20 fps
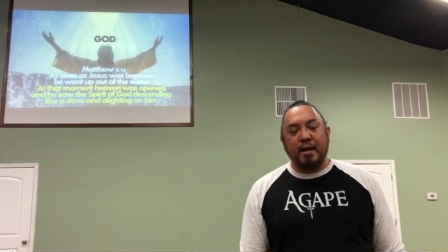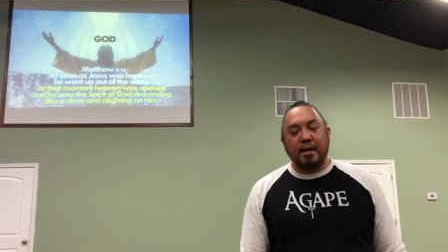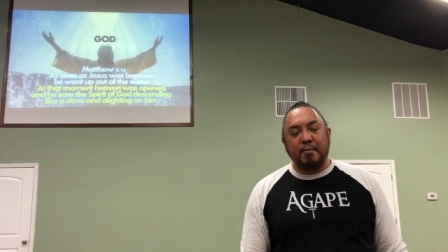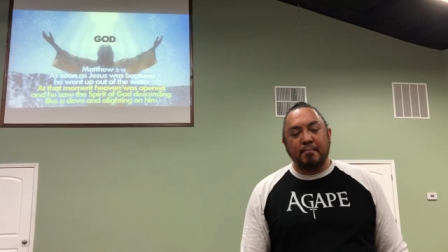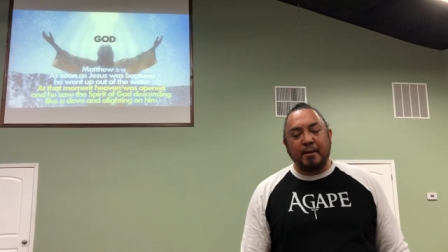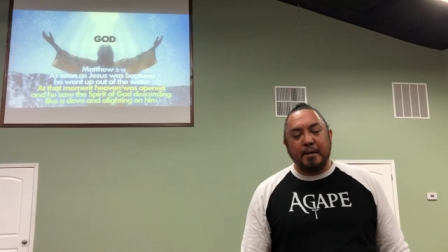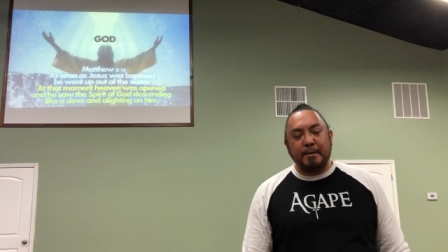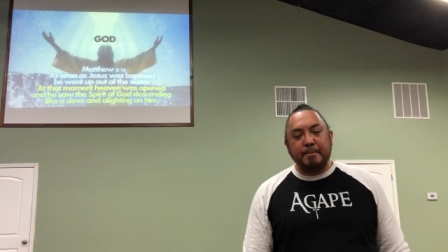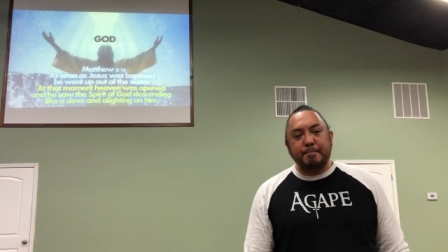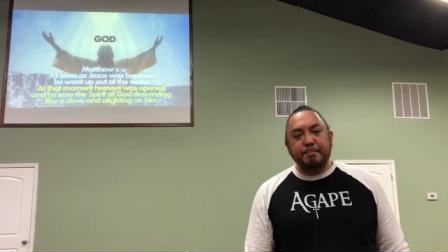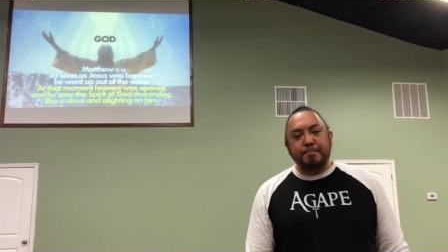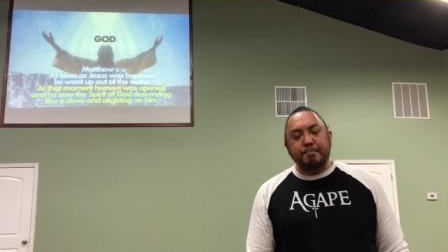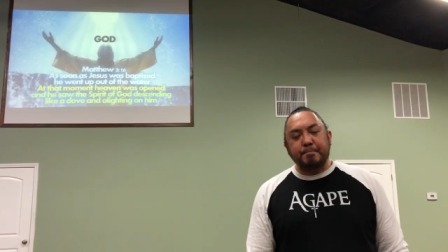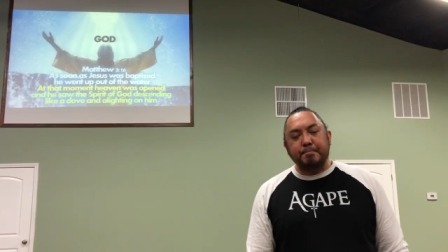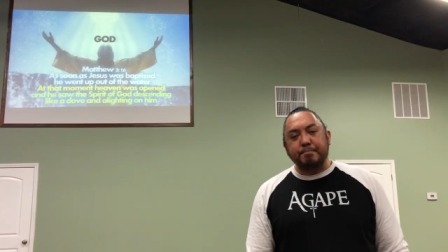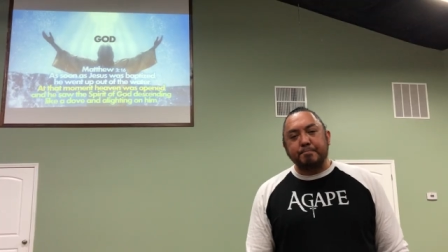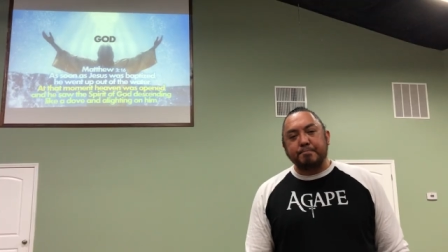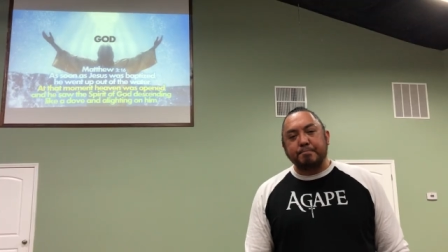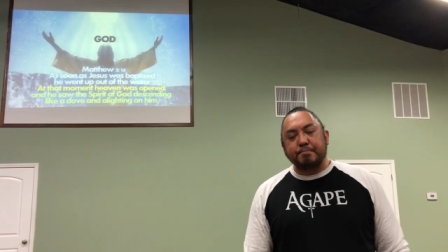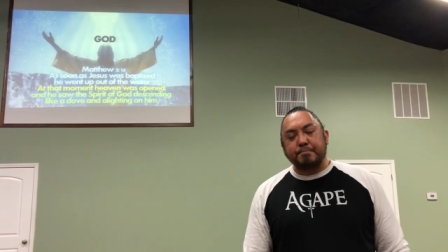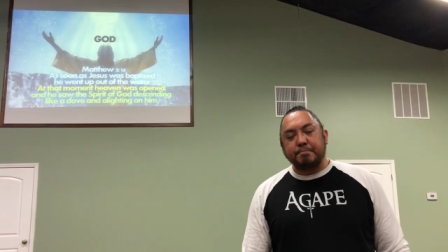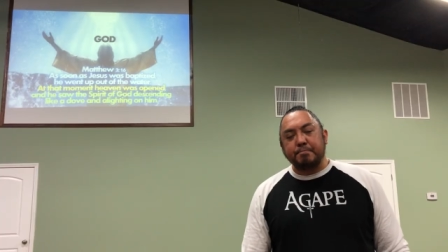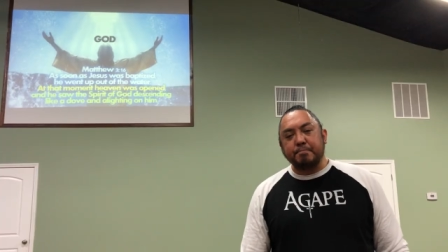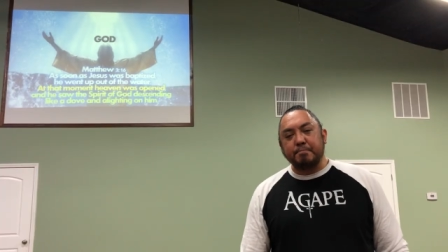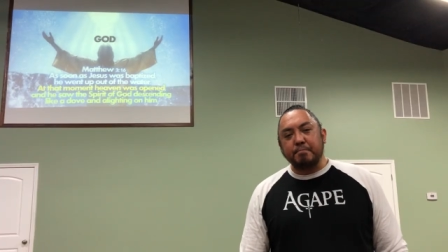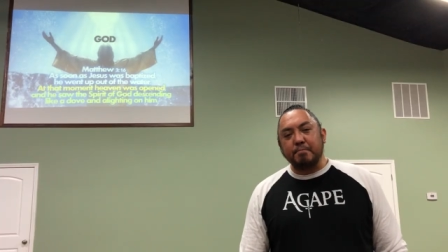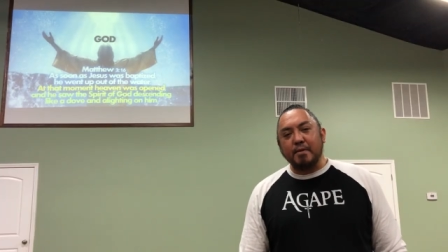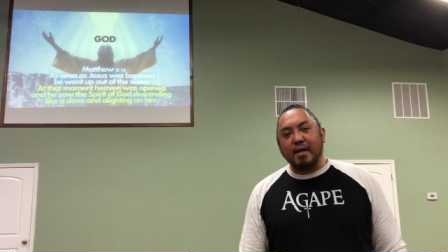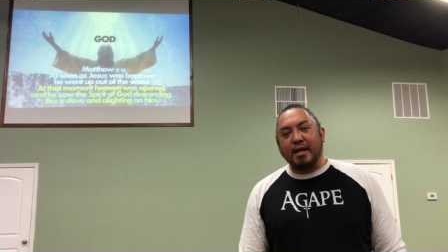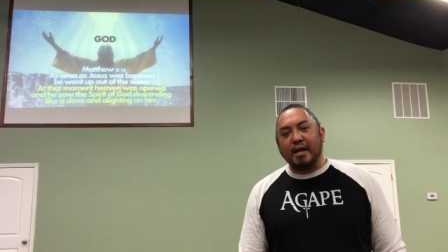Amen?
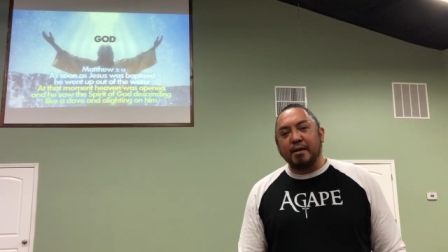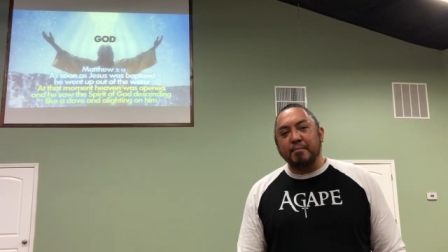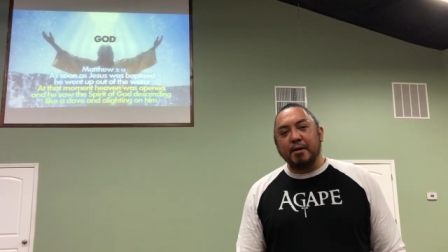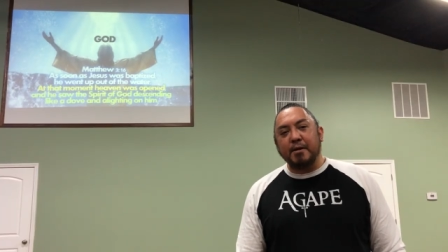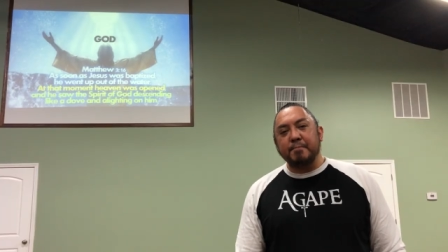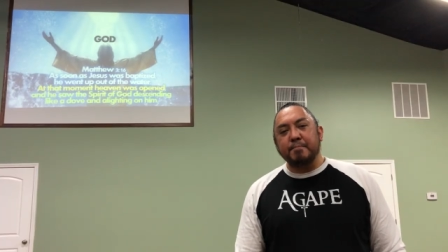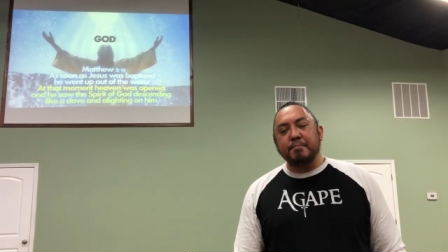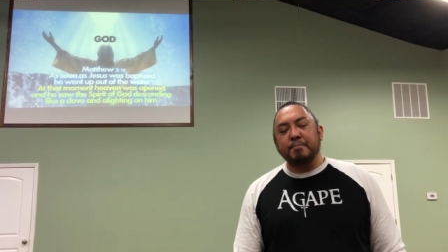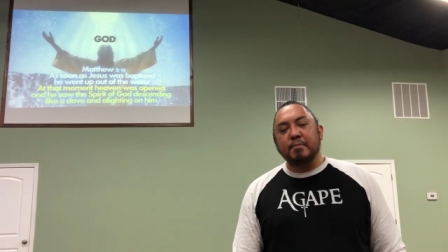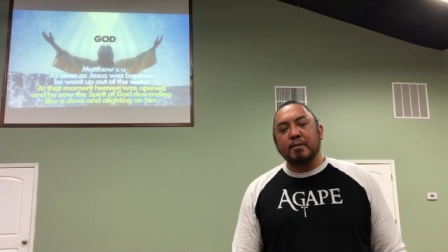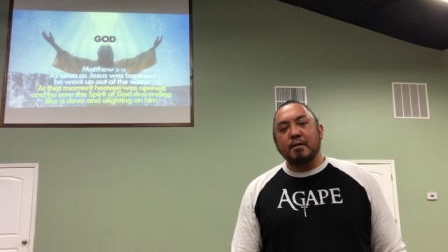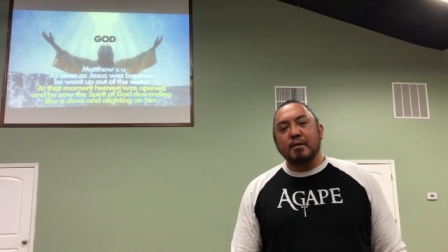Amen.